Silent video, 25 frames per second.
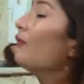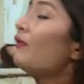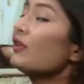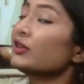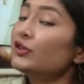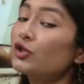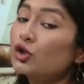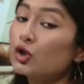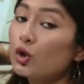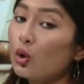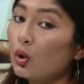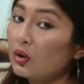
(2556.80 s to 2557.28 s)

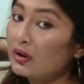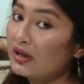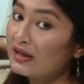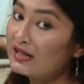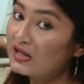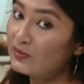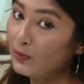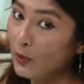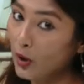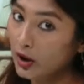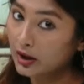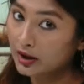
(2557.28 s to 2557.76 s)
which showed
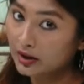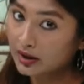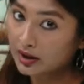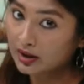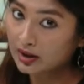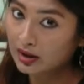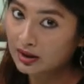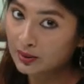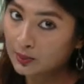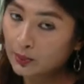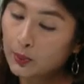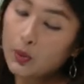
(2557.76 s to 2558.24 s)
its
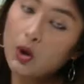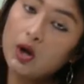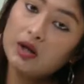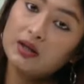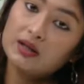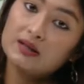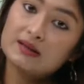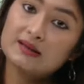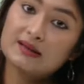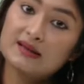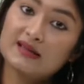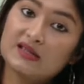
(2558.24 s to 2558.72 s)
political
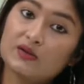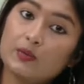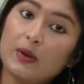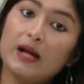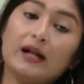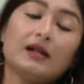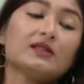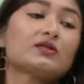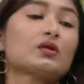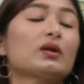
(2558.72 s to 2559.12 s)
importance as well.